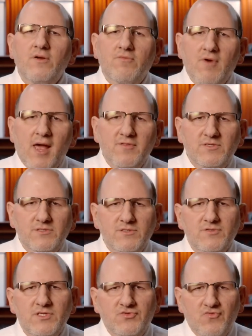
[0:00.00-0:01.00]
Rather,
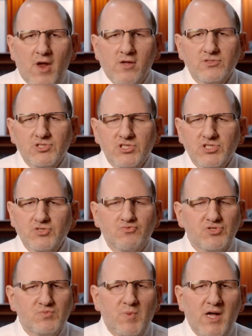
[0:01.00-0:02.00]
the trial judge's
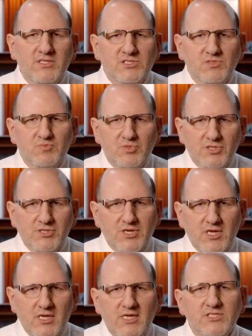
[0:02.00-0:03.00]

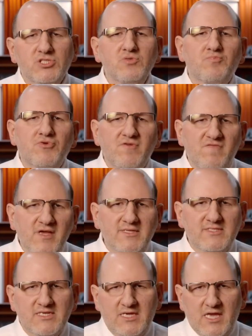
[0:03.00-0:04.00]
responsibility is to
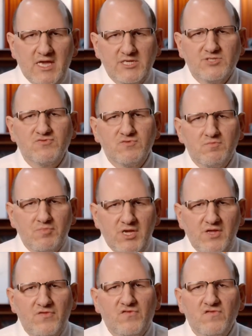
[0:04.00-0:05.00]
prevent a case from
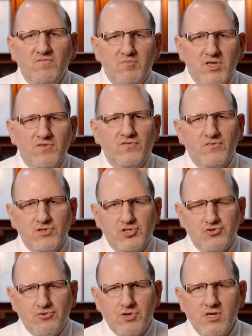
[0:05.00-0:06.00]
being submitted to the
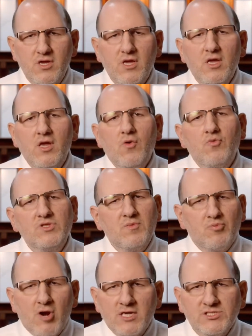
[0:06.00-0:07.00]
jury when the
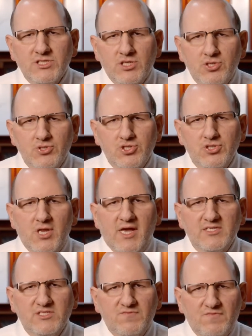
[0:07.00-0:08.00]
prosecution
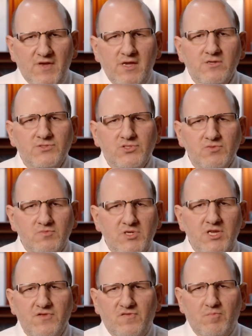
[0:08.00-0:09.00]
has failed to
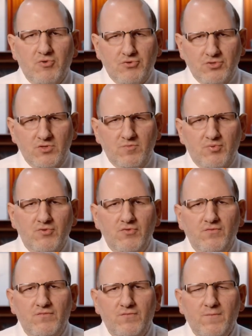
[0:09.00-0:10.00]
meet its burden of
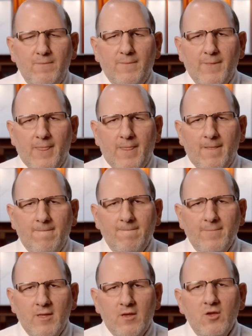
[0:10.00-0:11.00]
proof.
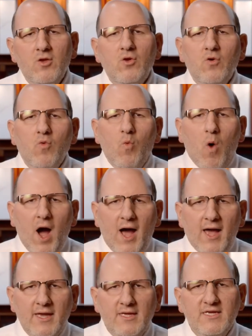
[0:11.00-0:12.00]

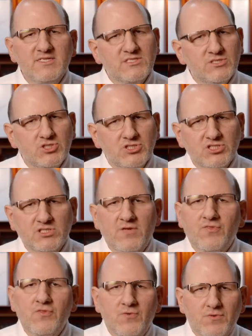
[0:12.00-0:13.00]
Why is a judge's
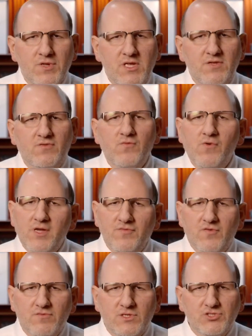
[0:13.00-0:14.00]
authority to
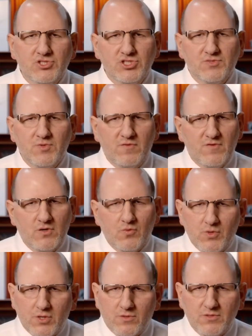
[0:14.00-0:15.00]
enter a judgment of
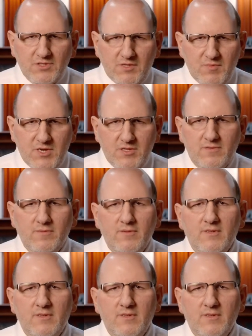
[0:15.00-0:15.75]
acquittal limited?